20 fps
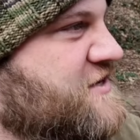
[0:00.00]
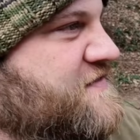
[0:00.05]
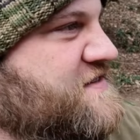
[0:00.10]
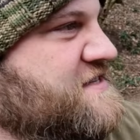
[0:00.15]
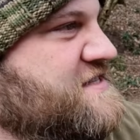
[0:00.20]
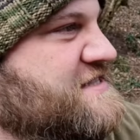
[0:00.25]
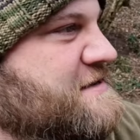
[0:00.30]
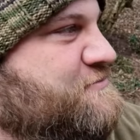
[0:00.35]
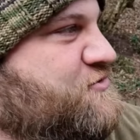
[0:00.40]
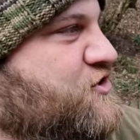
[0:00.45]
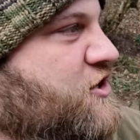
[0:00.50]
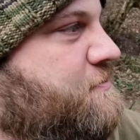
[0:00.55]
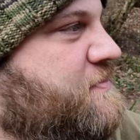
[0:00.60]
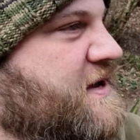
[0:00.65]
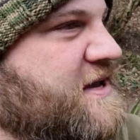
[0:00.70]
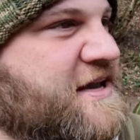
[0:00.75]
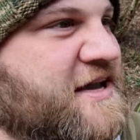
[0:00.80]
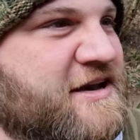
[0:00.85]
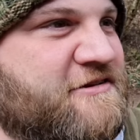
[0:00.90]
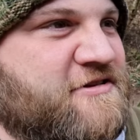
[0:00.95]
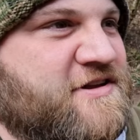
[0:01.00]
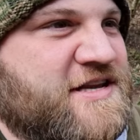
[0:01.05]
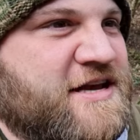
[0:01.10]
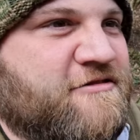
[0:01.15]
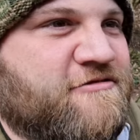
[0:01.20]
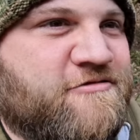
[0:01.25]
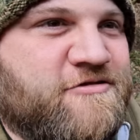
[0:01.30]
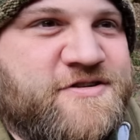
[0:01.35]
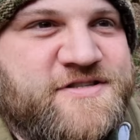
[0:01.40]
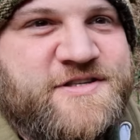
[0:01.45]
I've seen some topping here and
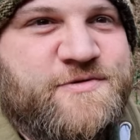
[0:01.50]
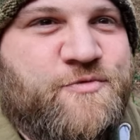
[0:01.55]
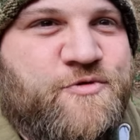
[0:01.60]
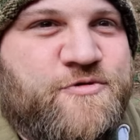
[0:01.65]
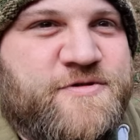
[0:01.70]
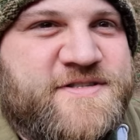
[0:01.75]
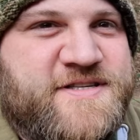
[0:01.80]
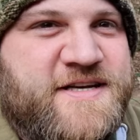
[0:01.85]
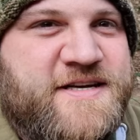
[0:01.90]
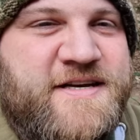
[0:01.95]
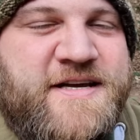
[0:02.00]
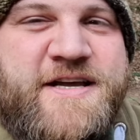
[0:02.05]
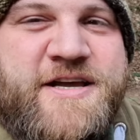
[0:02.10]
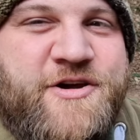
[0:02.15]
there across the water,